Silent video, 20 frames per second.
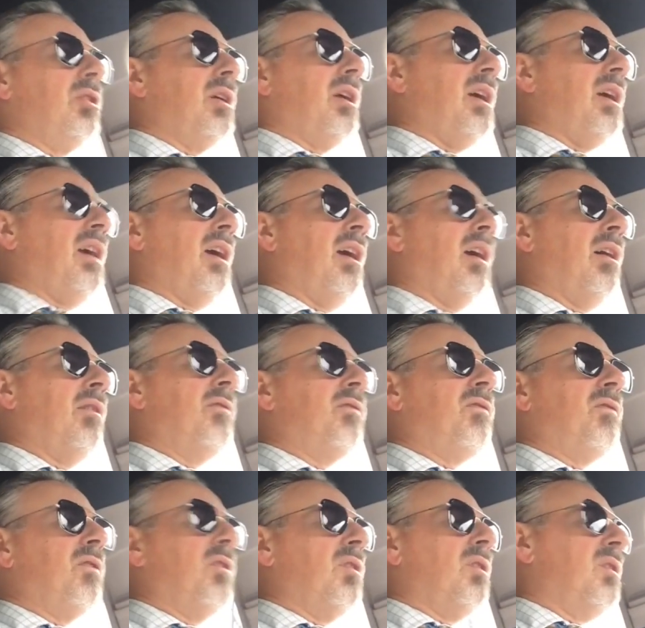have
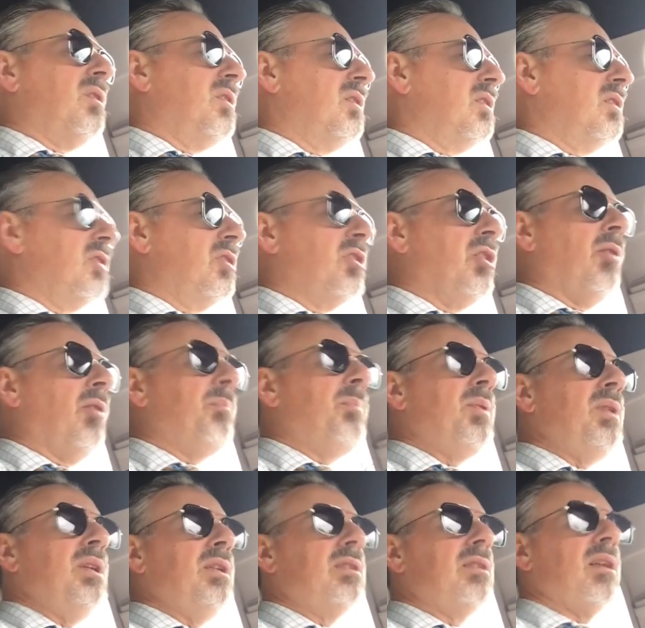
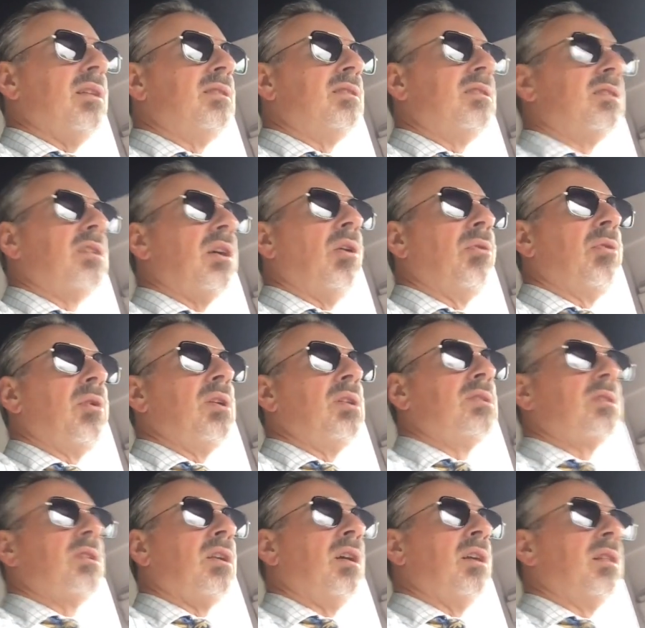companies that sell
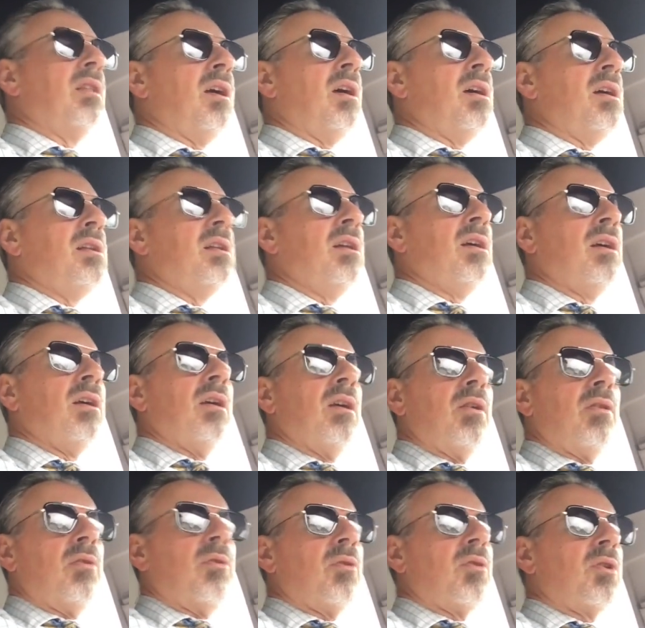things online,
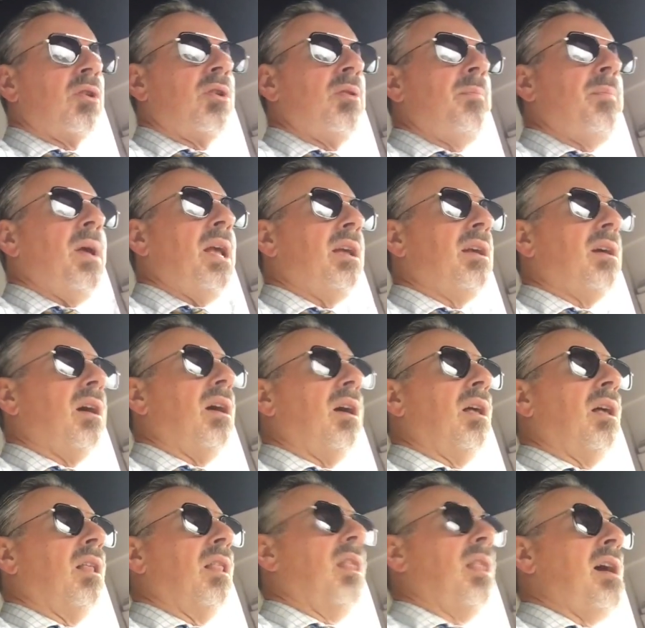they're going to make
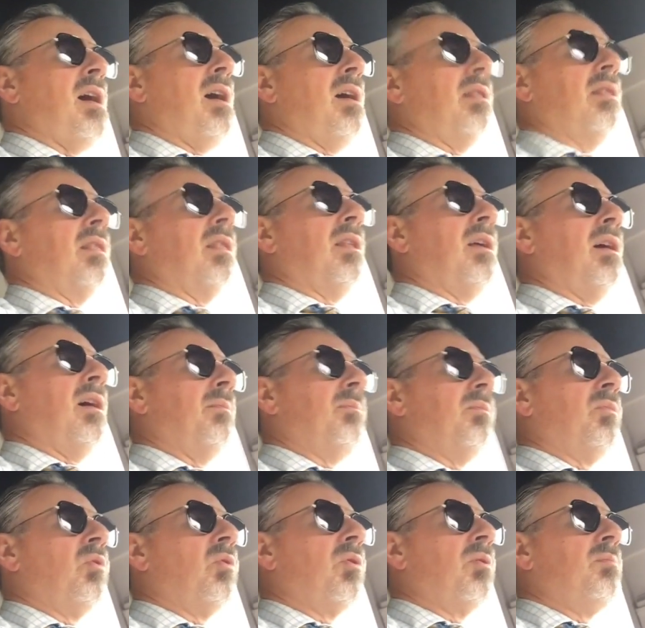a lot
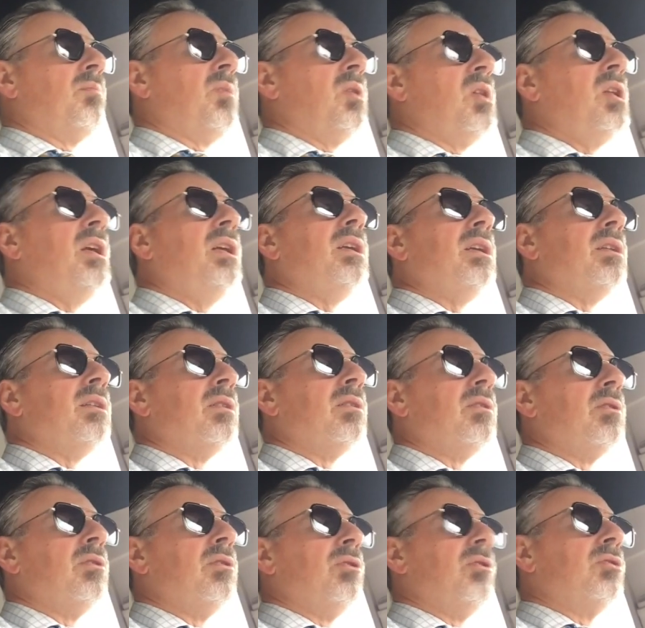more money.
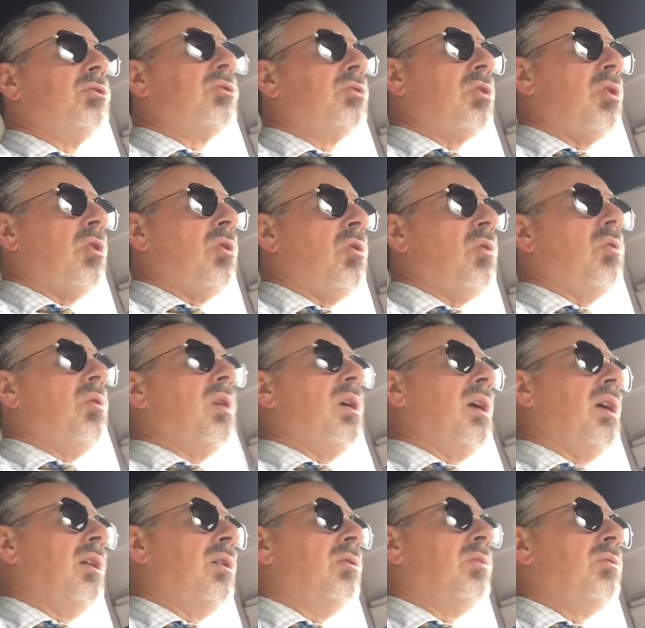So,
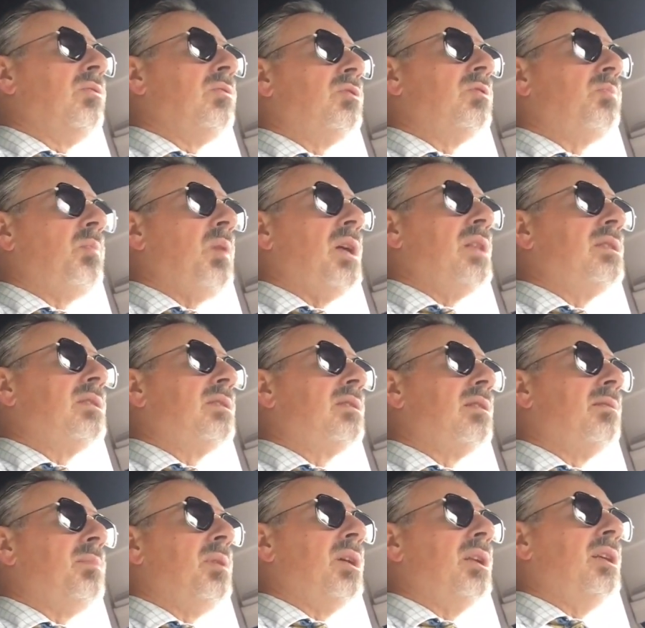and who spends
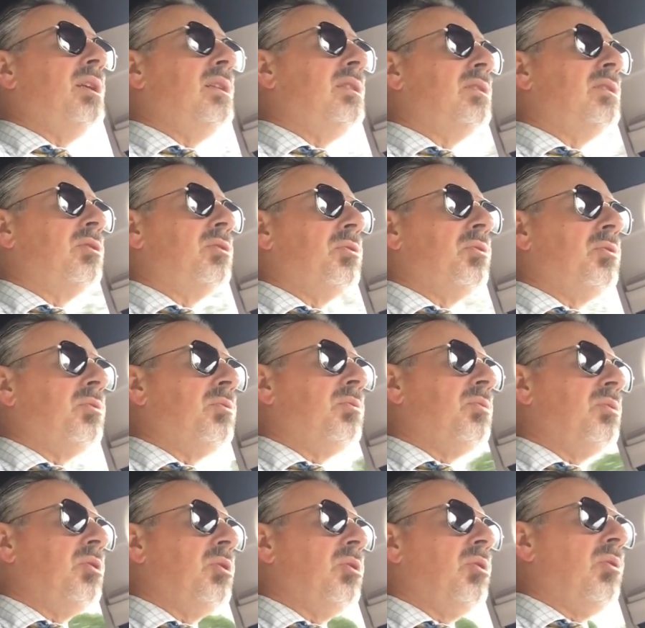the money
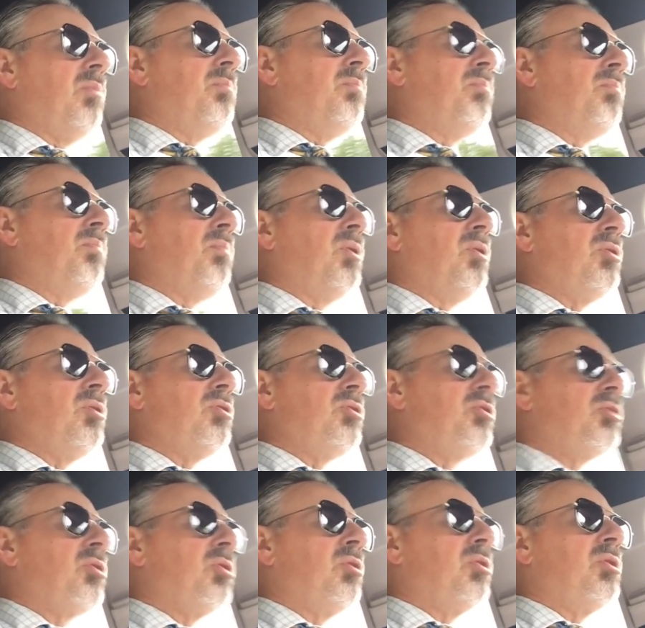to,
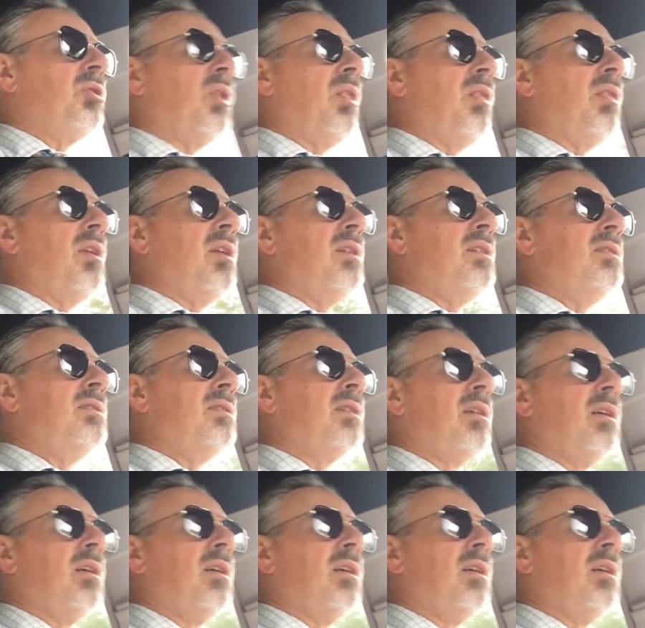push certain things?